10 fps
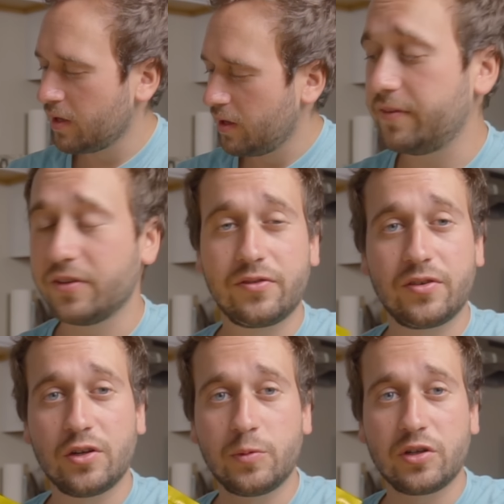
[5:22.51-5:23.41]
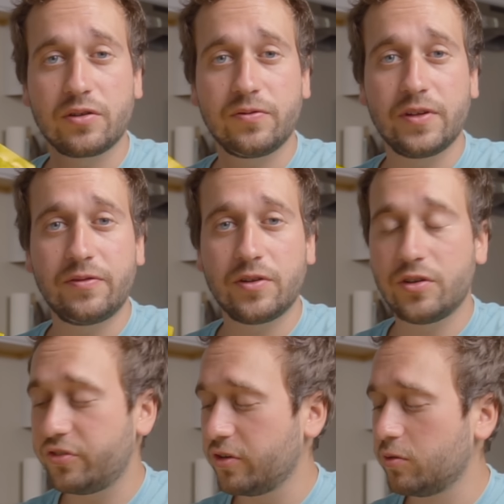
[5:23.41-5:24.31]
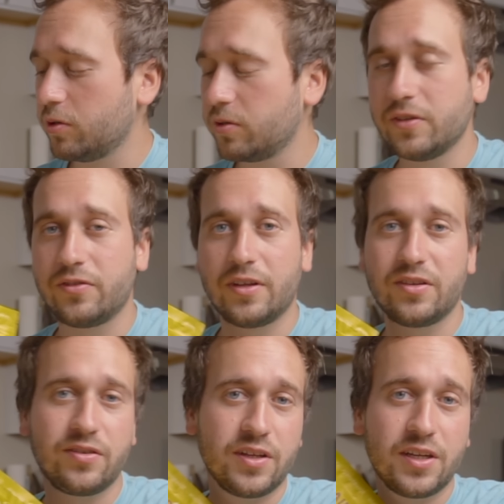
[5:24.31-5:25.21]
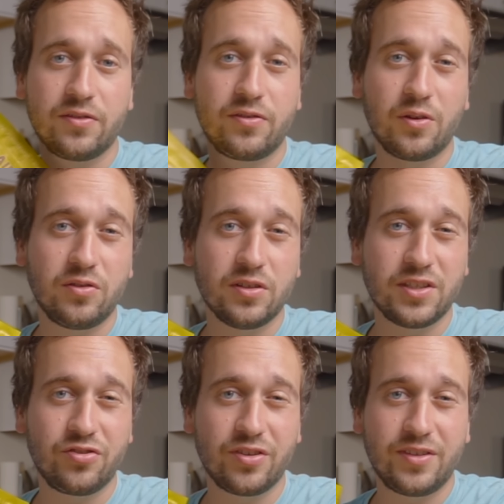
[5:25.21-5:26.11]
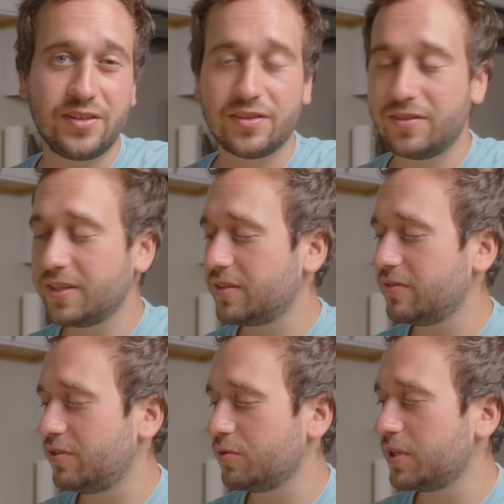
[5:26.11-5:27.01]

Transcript: And this turmeric flavor, Joe Rogan says that it's so delicious he's addicted to